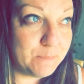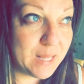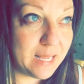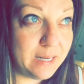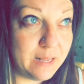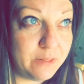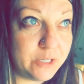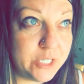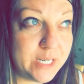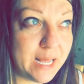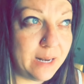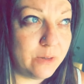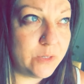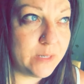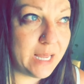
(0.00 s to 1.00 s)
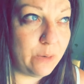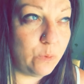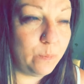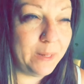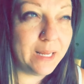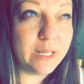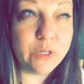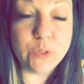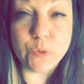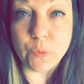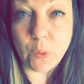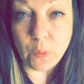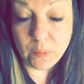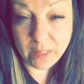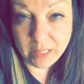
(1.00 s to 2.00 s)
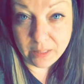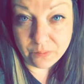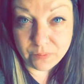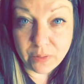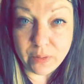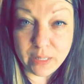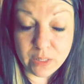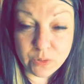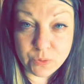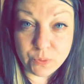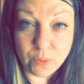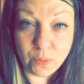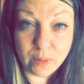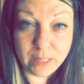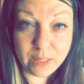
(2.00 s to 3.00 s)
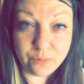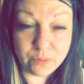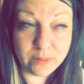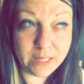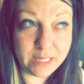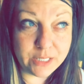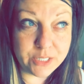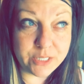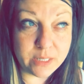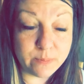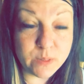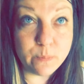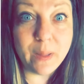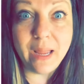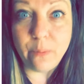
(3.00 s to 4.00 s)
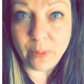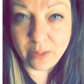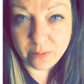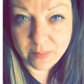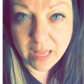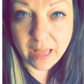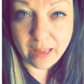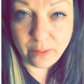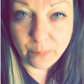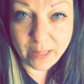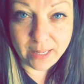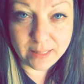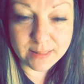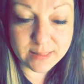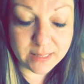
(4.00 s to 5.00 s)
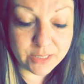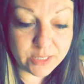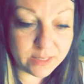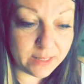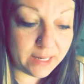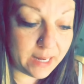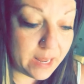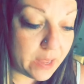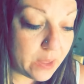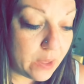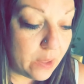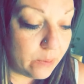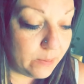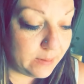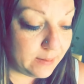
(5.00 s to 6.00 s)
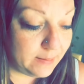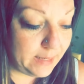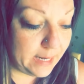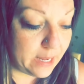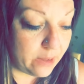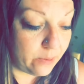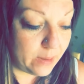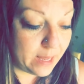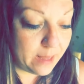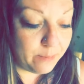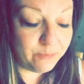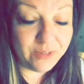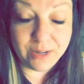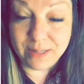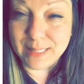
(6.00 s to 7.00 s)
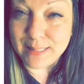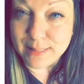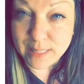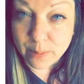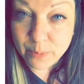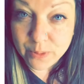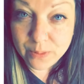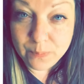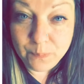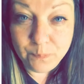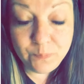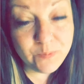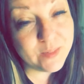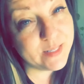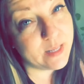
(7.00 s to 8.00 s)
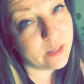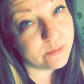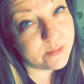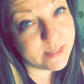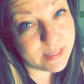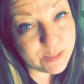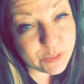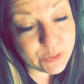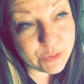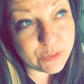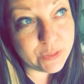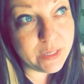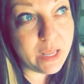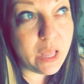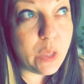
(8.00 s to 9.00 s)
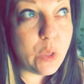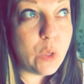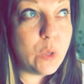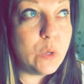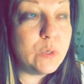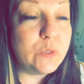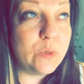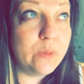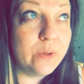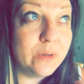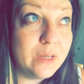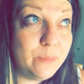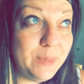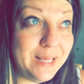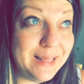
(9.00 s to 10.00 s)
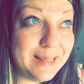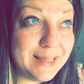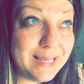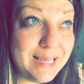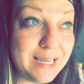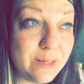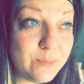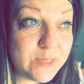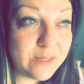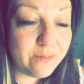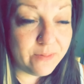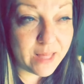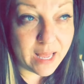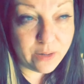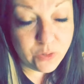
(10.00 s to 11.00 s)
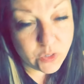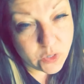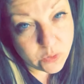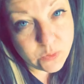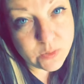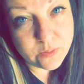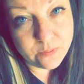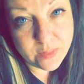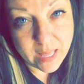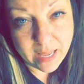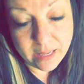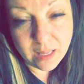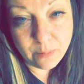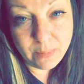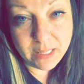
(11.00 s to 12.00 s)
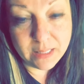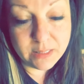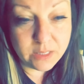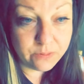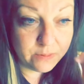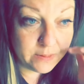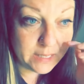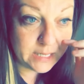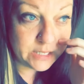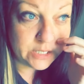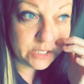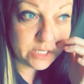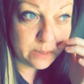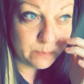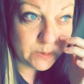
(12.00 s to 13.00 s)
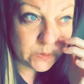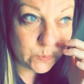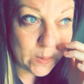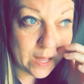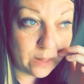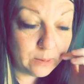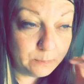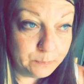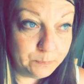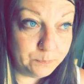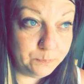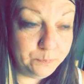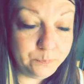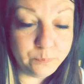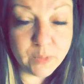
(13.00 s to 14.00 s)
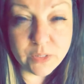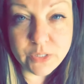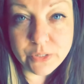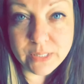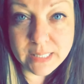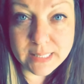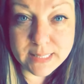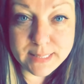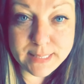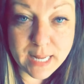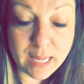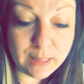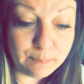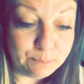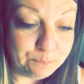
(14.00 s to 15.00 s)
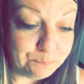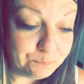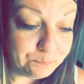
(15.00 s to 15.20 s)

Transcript: Another shadow side would be controlling, very controlling in relationships, my way or the highway, essentially, with Leo. Very stubborn, self-centered. So there could be themes of that, notes of that coming into relationship as well during this time.